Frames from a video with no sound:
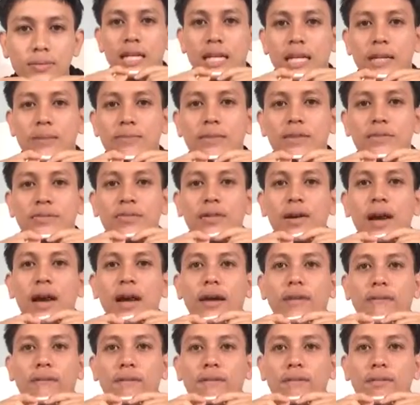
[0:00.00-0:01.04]
Number
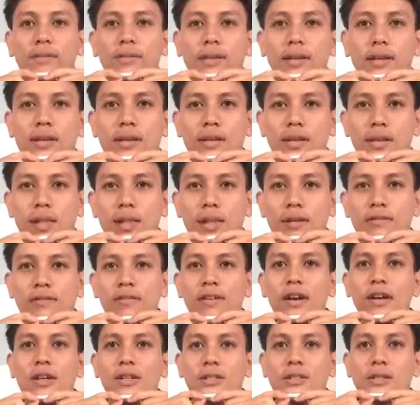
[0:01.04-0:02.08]
5.
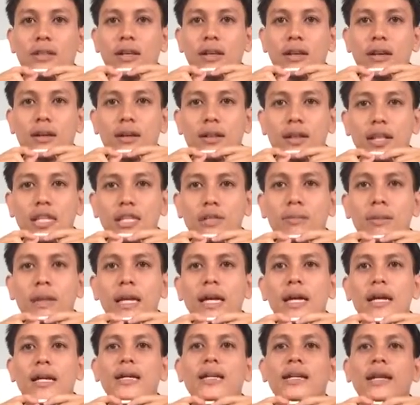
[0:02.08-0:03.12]
First, the
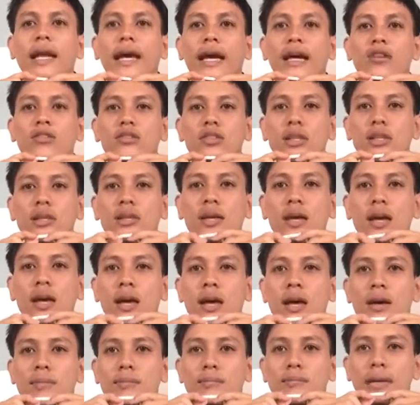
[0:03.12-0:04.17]
speaker announced
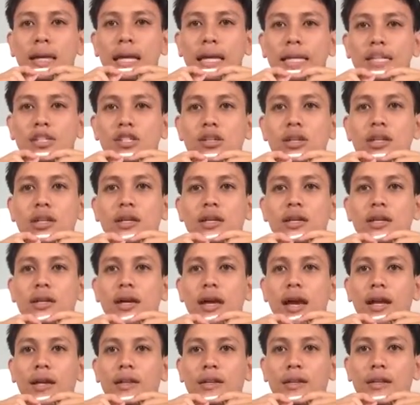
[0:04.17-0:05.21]
Malaysia
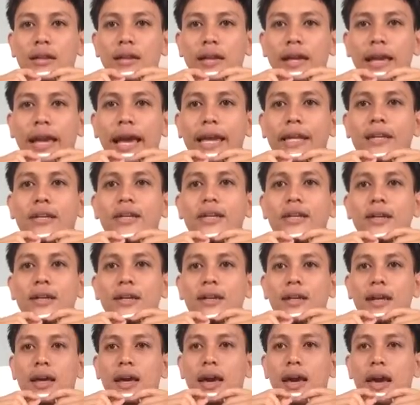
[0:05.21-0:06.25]
and Canada
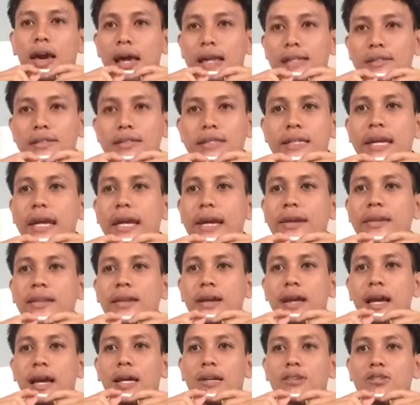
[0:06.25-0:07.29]
had signed a
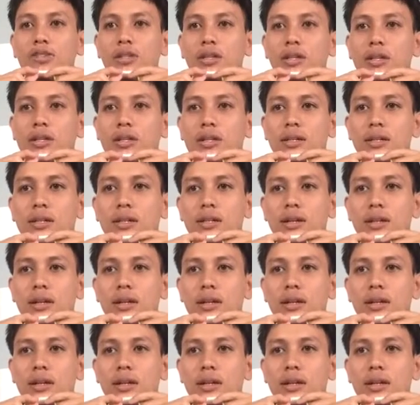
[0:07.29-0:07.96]
cultural